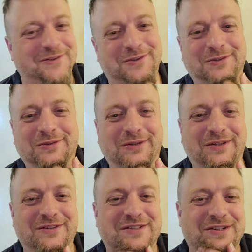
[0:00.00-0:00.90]

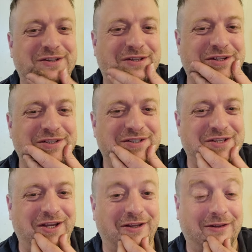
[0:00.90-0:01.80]
and say things
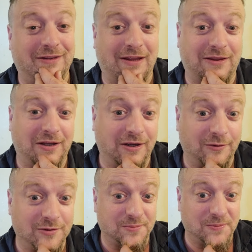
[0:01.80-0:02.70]
like they think I
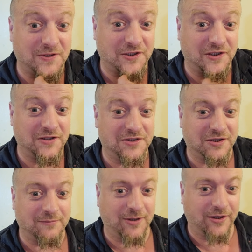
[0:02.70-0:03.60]
speak Chinese,
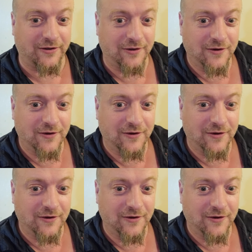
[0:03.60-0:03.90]
and be like,